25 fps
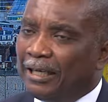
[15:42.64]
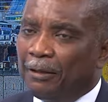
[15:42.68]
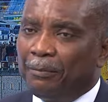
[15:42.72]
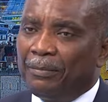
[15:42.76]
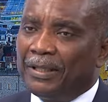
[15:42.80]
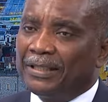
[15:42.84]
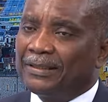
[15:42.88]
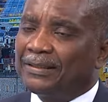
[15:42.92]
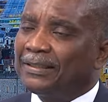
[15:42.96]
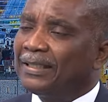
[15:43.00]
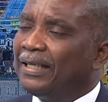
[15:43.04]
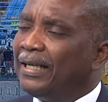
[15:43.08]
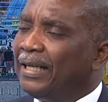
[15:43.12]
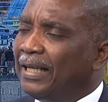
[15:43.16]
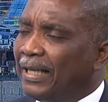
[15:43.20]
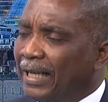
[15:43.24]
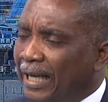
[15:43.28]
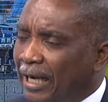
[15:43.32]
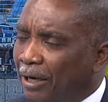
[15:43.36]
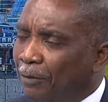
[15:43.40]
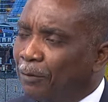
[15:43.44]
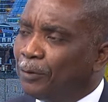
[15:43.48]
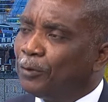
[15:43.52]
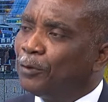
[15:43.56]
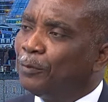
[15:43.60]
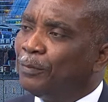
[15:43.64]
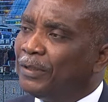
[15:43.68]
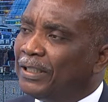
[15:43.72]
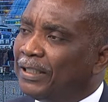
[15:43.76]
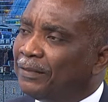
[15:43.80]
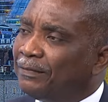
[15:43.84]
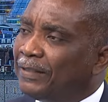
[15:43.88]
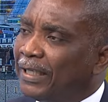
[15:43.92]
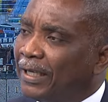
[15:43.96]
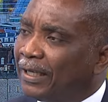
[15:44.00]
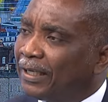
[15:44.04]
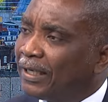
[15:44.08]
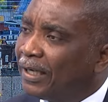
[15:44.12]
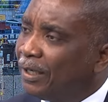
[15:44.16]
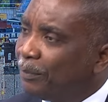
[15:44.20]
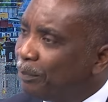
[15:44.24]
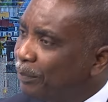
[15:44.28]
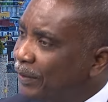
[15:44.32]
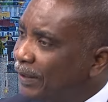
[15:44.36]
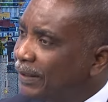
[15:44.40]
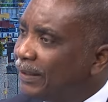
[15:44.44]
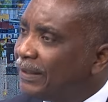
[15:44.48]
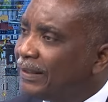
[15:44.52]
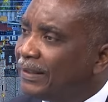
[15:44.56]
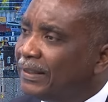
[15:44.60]
But I want to believe that
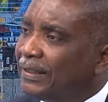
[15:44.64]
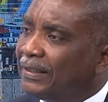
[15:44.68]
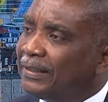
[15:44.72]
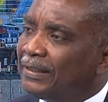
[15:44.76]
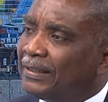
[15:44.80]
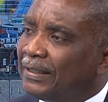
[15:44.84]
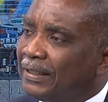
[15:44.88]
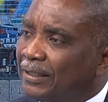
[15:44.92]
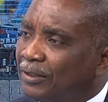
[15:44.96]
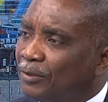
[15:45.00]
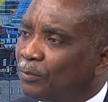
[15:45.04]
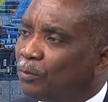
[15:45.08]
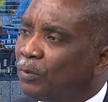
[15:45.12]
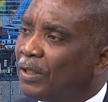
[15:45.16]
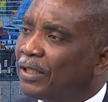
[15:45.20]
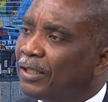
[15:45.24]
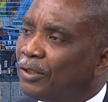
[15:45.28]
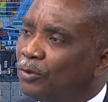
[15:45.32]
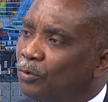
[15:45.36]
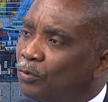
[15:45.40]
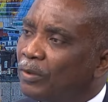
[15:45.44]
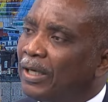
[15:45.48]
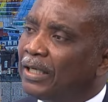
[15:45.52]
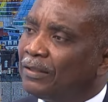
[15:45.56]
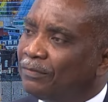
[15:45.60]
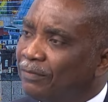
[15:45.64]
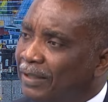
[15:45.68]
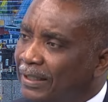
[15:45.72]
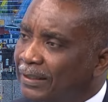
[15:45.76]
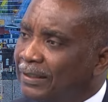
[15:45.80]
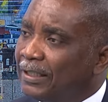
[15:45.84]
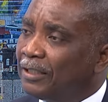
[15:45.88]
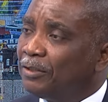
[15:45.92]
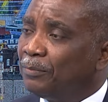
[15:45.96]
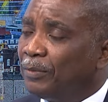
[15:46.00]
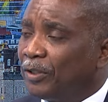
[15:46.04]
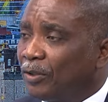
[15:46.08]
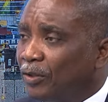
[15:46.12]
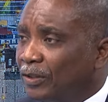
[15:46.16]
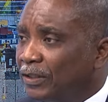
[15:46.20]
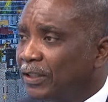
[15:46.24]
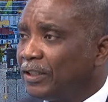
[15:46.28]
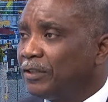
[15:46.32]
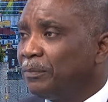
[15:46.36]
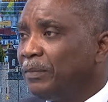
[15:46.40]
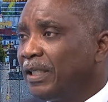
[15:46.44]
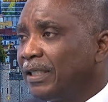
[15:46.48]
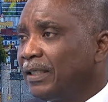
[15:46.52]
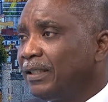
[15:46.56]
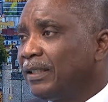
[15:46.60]
competition is working to our advantage because
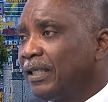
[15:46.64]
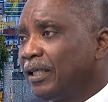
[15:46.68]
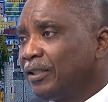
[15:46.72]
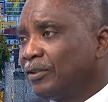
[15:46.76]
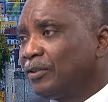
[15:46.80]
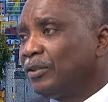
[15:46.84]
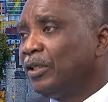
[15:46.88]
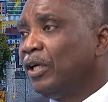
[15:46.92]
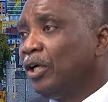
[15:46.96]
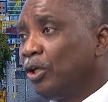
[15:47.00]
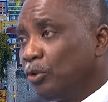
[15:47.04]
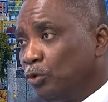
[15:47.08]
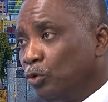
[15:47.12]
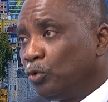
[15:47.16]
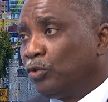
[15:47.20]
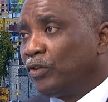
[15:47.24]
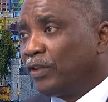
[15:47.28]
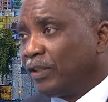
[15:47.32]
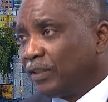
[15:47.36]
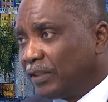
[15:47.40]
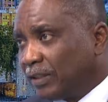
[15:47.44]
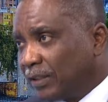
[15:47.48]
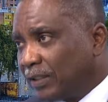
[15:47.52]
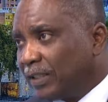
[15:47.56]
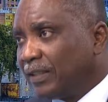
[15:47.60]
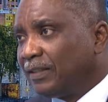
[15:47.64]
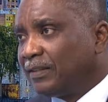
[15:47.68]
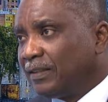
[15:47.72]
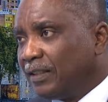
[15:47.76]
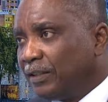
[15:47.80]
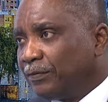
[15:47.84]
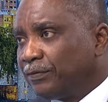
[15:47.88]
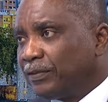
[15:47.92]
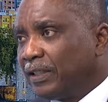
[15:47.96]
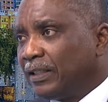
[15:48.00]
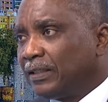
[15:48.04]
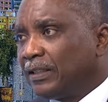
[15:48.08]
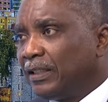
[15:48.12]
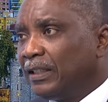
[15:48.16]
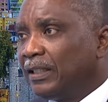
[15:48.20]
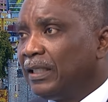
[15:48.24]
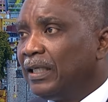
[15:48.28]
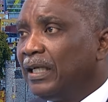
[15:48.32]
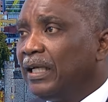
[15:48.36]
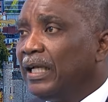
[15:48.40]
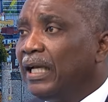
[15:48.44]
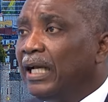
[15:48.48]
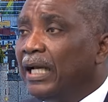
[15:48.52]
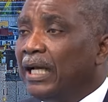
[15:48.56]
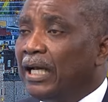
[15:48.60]
it's making us do things differently.
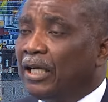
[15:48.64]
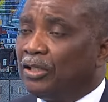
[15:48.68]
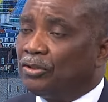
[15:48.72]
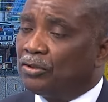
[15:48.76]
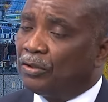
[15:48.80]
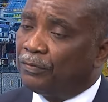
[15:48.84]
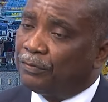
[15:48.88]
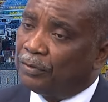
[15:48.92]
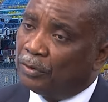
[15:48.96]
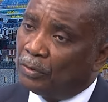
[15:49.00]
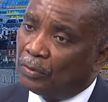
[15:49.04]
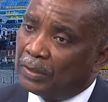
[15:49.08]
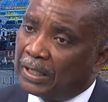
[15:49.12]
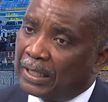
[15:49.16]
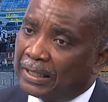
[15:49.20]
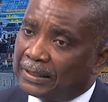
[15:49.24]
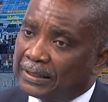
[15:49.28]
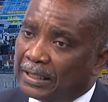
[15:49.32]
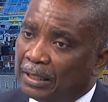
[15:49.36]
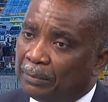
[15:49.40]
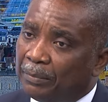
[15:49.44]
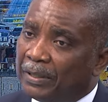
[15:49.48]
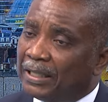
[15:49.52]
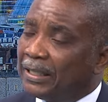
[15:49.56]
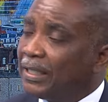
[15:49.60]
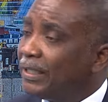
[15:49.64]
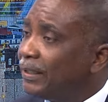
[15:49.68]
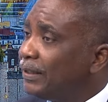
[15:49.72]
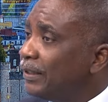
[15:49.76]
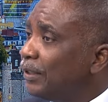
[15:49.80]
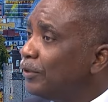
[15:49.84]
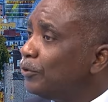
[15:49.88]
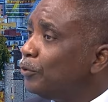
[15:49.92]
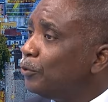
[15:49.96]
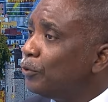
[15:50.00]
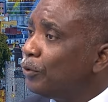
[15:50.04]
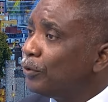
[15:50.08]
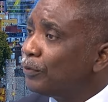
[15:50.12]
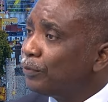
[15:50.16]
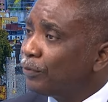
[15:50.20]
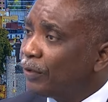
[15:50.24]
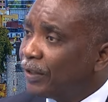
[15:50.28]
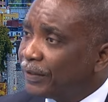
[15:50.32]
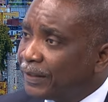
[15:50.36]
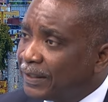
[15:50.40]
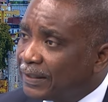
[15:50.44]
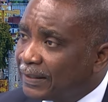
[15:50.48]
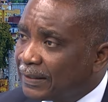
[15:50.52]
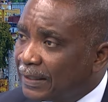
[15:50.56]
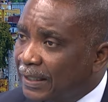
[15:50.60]
And so if you look at our balance sheet growth,
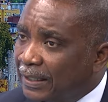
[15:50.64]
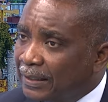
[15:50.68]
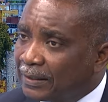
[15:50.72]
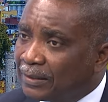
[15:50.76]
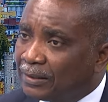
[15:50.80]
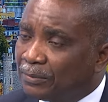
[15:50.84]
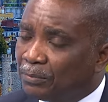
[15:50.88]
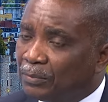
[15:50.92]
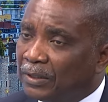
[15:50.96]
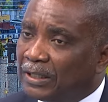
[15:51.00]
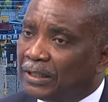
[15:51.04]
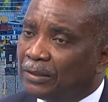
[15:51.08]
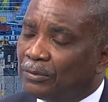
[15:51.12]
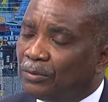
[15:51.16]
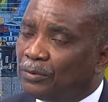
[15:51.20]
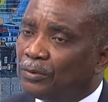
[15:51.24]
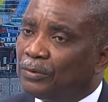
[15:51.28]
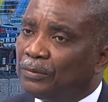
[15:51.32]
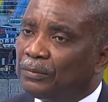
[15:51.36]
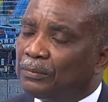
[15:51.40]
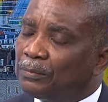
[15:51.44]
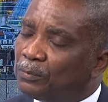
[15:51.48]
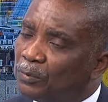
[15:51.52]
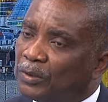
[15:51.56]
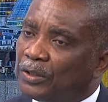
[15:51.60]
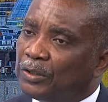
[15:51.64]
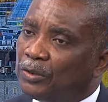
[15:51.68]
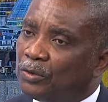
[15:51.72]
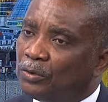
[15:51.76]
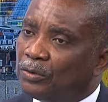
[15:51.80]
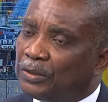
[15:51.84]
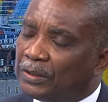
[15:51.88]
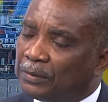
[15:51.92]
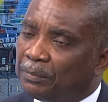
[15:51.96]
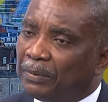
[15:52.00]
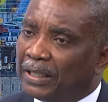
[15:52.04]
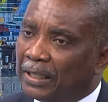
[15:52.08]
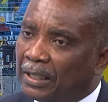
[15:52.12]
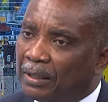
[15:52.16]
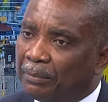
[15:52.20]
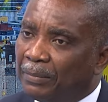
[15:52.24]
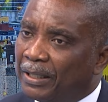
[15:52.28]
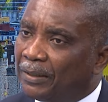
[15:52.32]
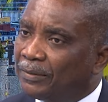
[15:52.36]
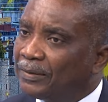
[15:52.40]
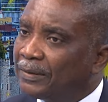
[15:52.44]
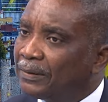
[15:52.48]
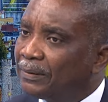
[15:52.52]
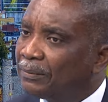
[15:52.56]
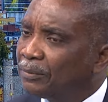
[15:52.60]
for instance, we grew it by
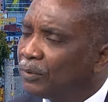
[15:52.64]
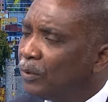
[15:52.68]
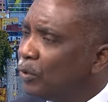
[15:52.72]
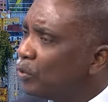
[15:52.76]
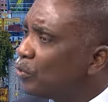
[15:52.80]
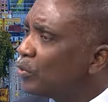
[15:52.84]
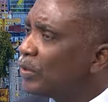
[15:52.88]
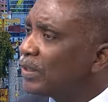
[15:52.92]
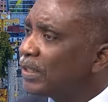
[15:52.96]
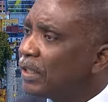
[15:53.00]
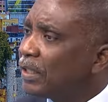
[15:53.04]
about close to